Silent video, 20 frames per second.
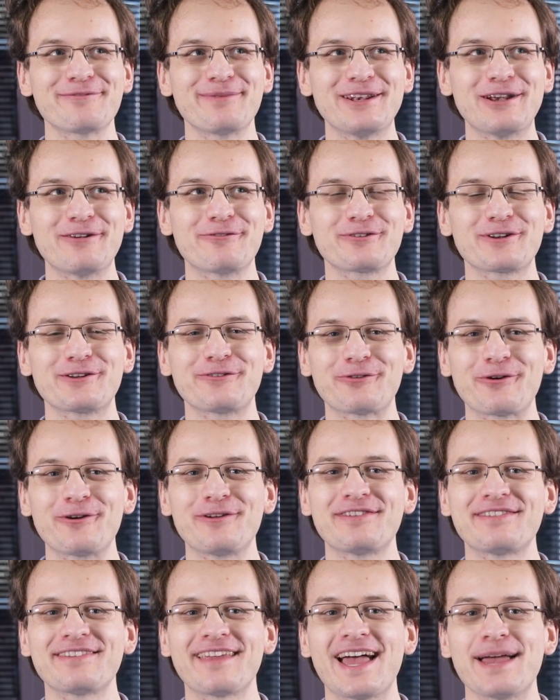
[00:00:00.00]
I've been there for the
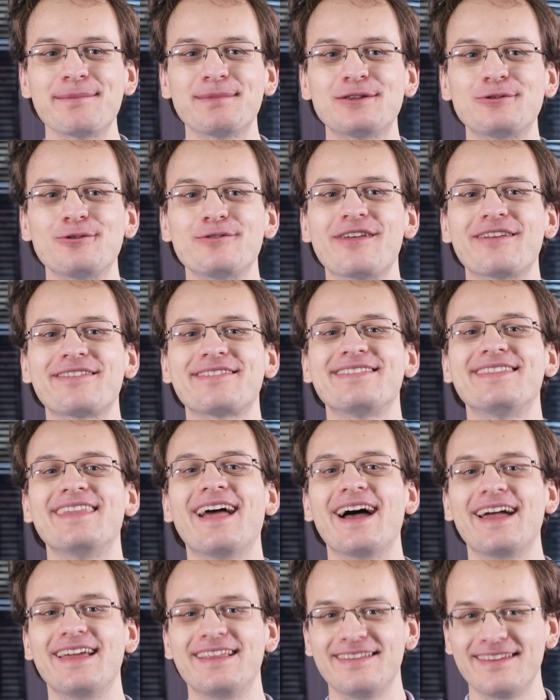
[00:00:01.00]
first time in
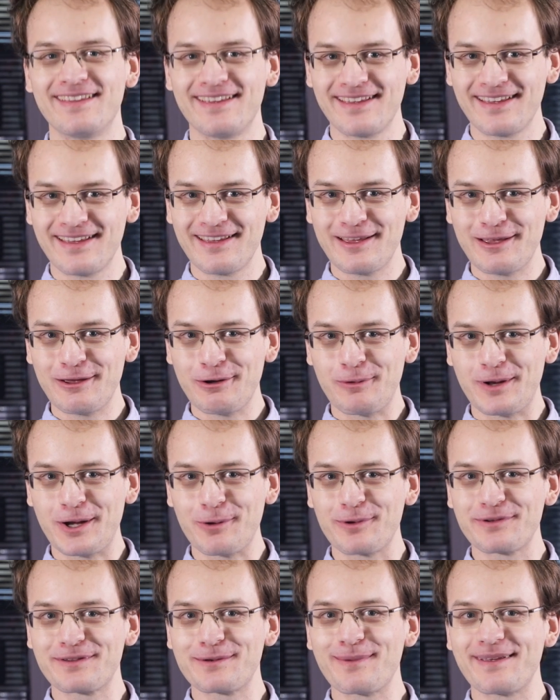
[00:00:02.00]
2009, when I
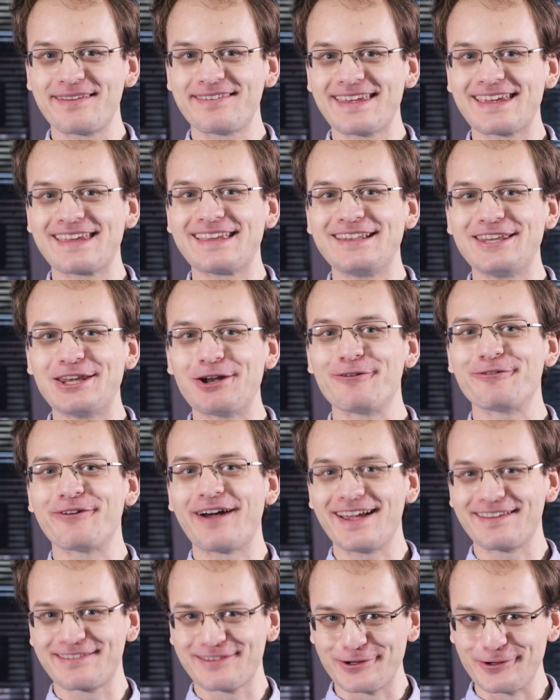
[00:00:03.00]
was in my second year of
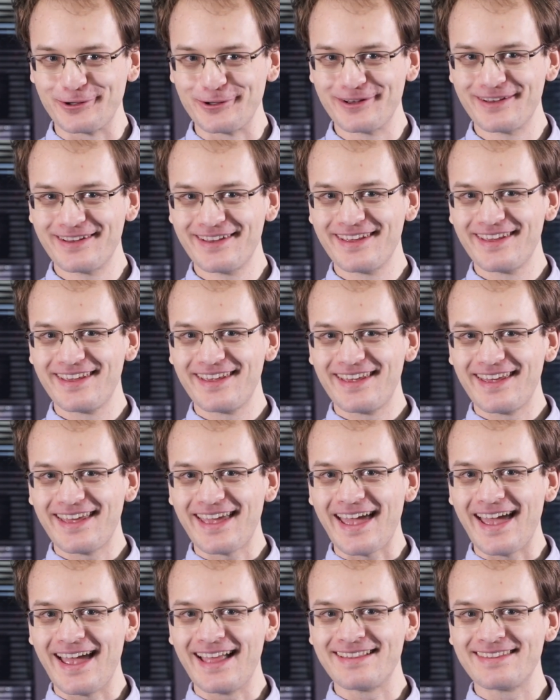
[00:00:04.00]
high school.
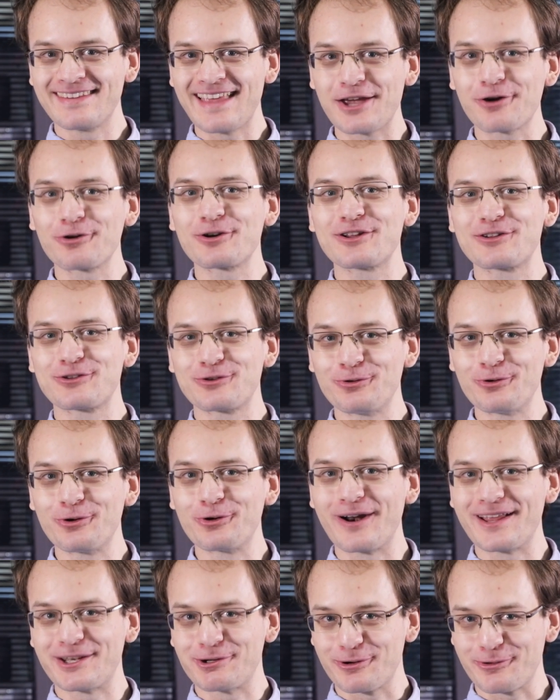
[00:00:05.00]
And I got a
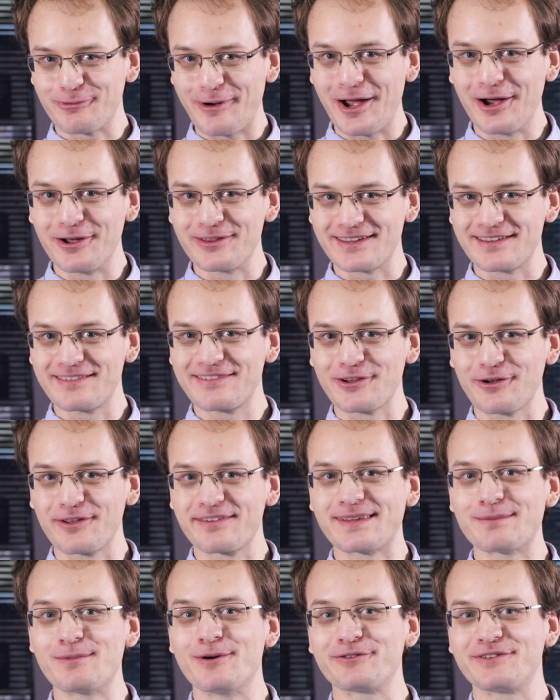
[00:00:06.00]
tour underground and saw
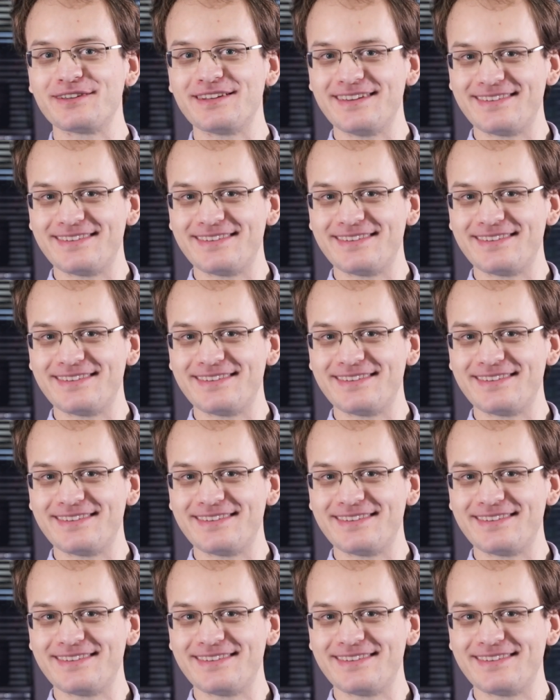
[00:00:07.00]
some of the